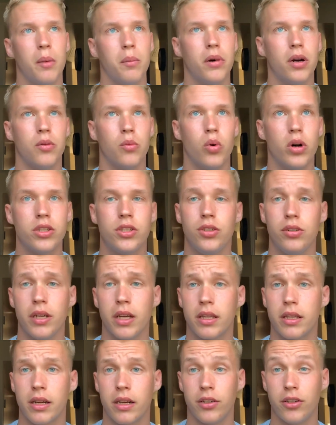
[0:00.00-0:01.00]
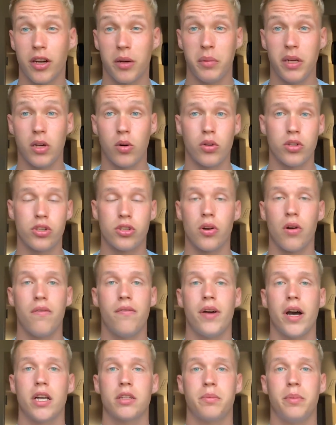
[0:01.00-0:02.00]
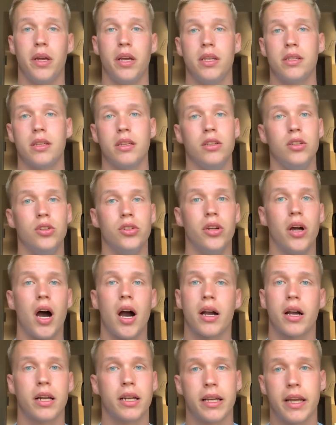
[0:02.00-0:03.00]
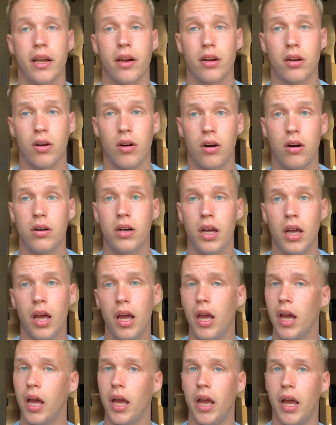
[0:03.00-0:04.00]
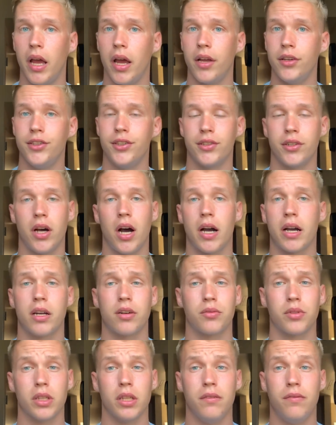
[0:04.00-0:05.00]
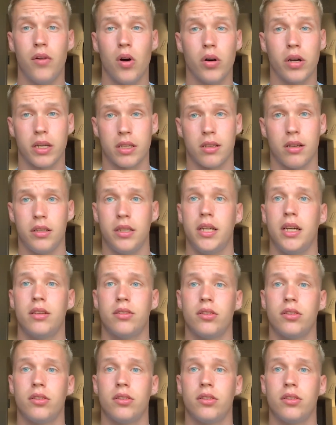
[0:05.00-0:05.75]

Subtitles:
But once you get there, you're gonna be going so fast paced that you're not gonna care at all, and you're not gonna really focus on that.